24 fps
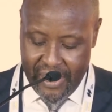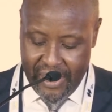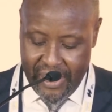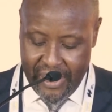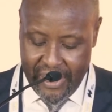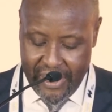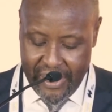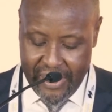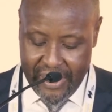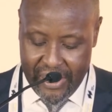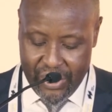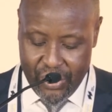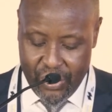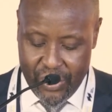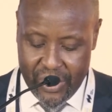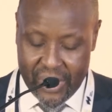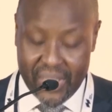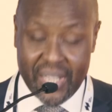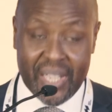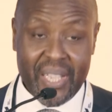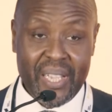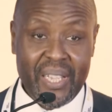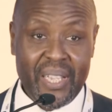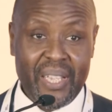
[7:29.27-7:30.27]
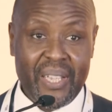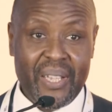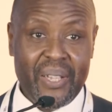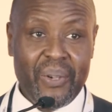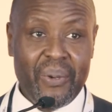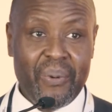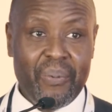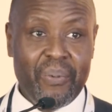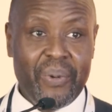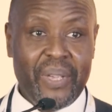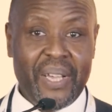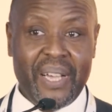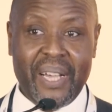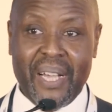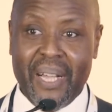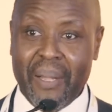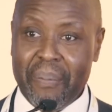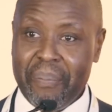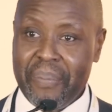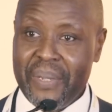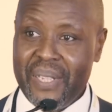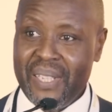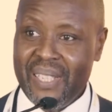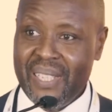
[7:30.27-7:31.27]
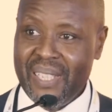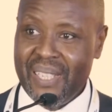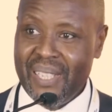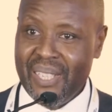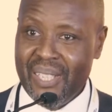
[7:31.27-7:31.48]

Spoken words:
that today we are happy